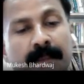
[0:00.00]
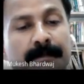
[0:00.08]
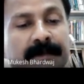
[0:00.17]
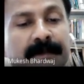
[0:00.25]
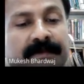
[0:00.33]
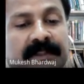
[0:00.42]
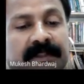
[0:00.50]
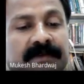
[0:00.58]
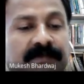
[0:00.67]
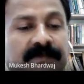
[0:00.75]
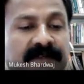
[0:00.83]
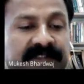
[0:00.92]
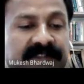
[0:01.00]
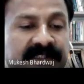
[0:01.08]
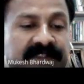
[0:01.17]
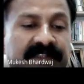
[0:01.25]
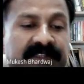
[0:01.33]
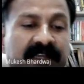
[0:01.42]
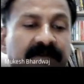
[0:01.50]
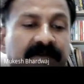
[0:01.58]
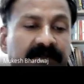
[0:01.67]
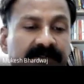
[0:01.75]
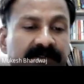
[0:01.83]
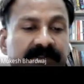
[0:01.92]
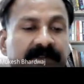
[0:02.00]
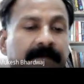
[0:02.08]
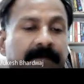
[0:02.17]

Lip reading: between the fixed energy levels.